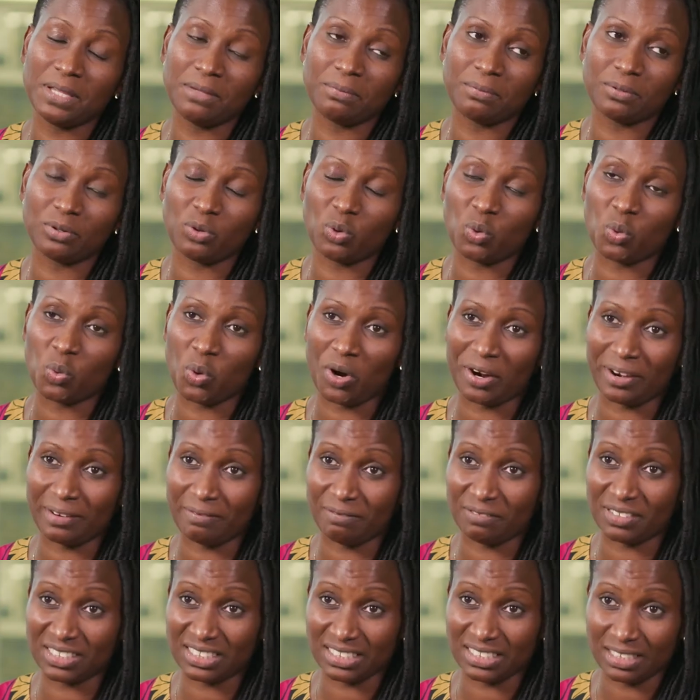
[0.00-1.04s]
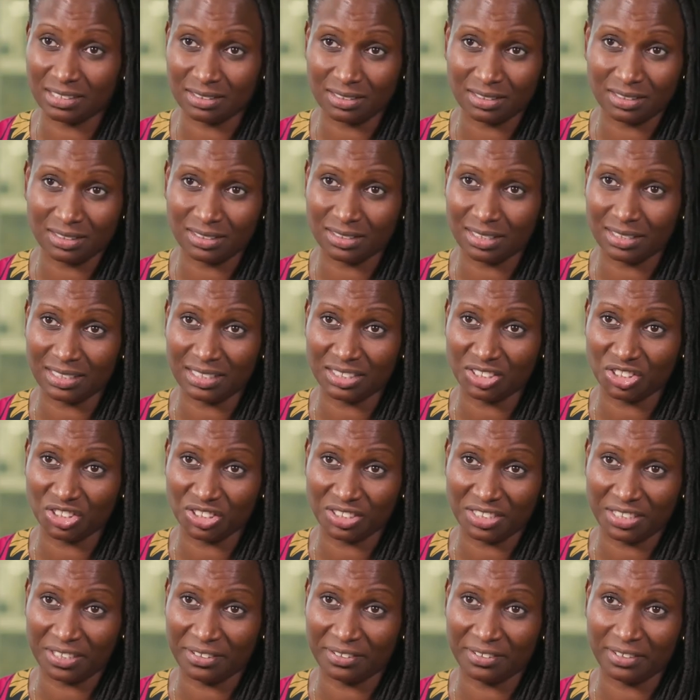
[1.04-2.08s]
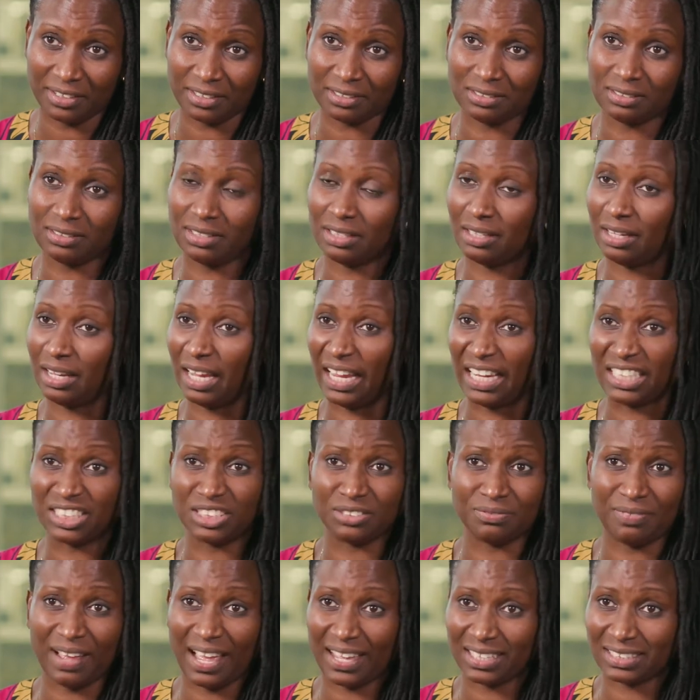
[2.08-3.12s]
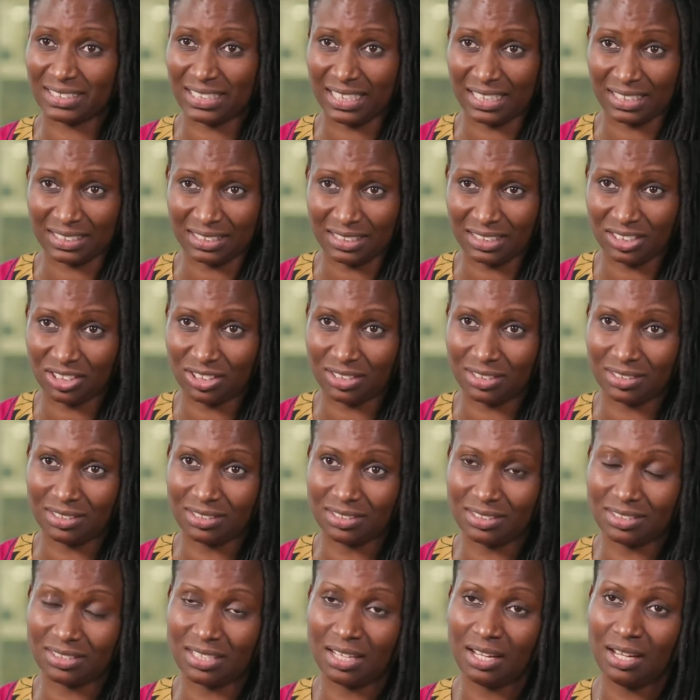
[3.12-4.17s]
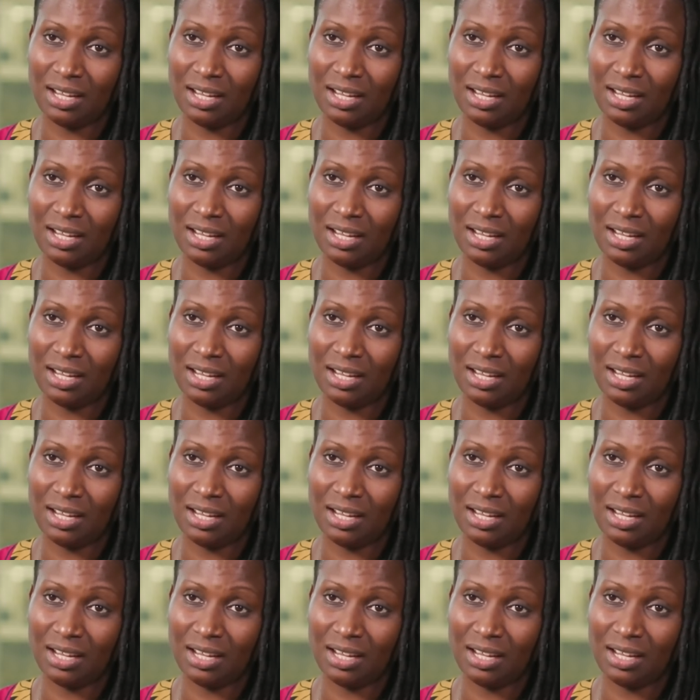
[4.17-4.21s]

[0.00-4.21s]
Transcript: people who work in facilities and engineering, HVAC technicians.